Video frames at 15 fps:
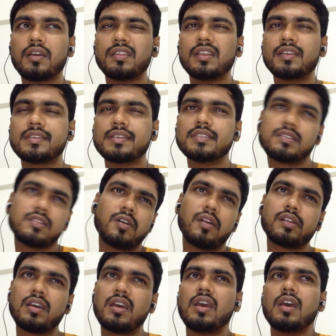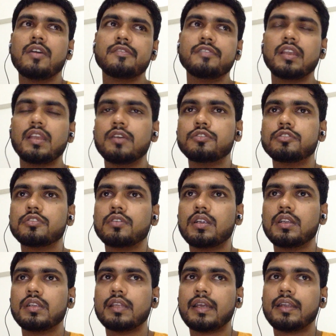it is not very
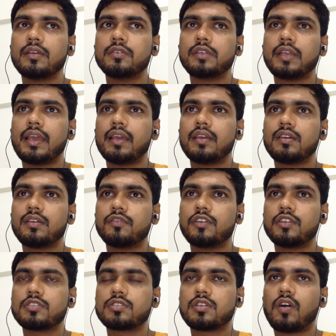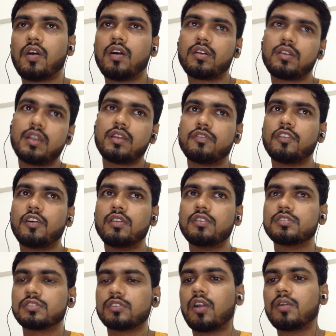usual that you take for stock it
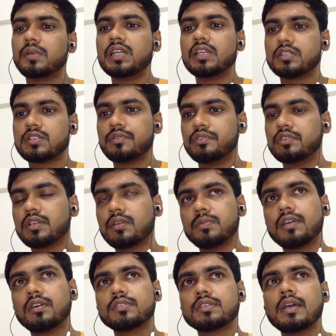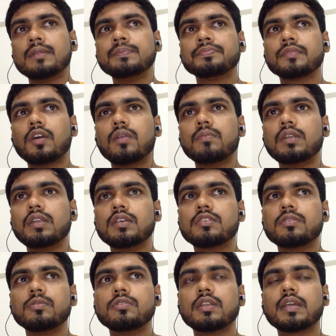follows normal distribution, because normal
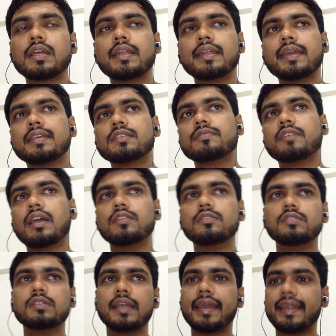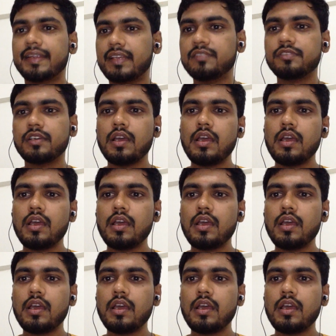distribution can take value negative,